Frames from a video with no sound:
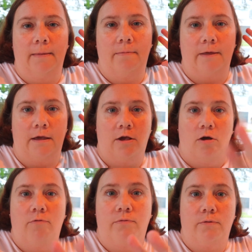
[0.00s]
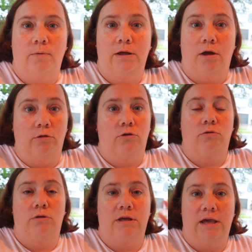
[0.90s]
thank y'all for what y'all
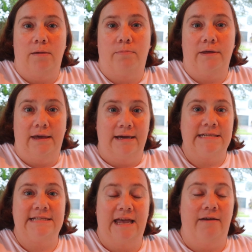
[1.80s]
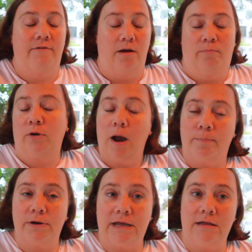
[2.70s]
do to keep the guests safe on
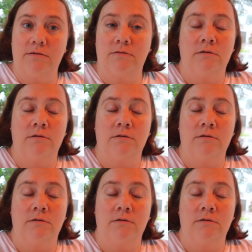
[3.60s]
properties.